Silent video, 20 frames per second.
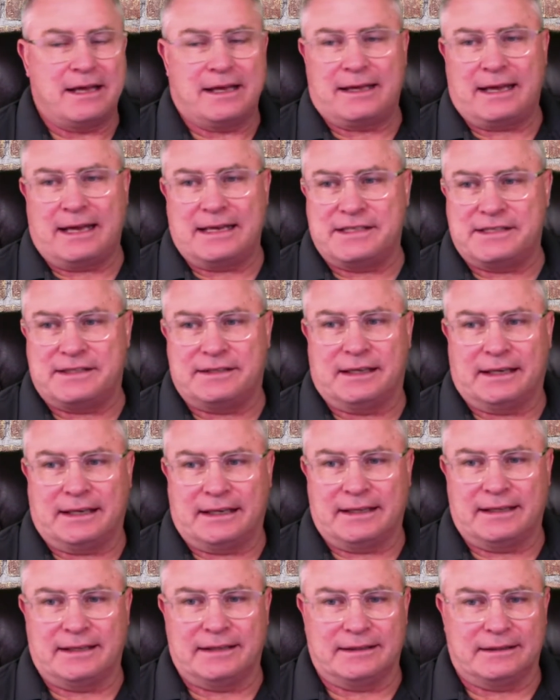case
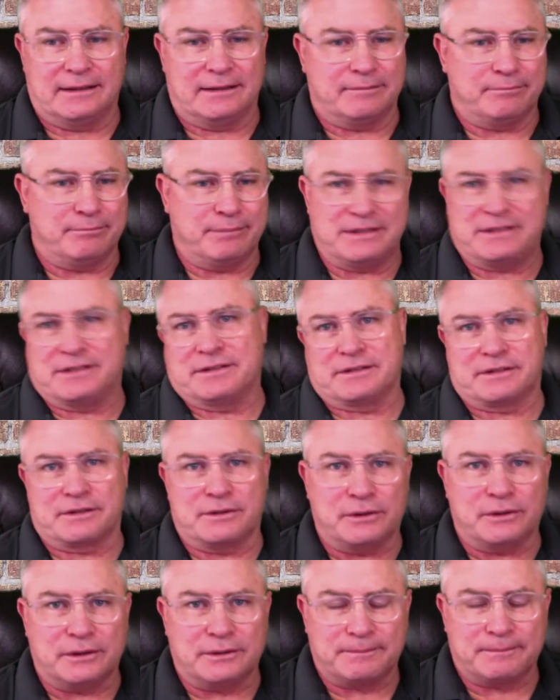study in business
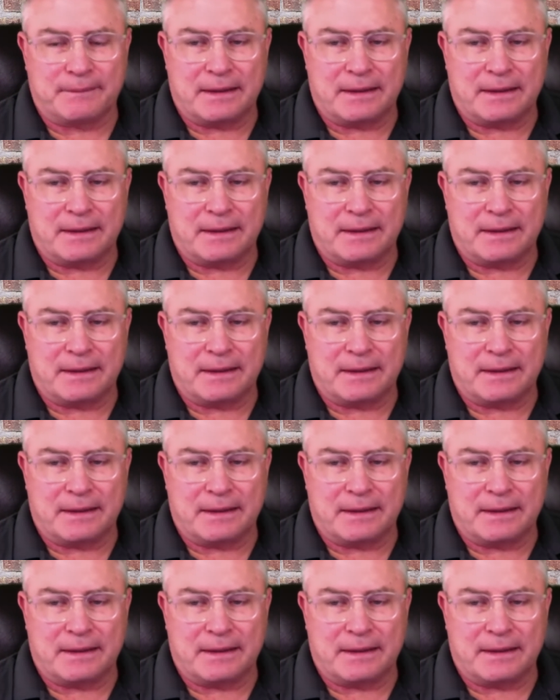school.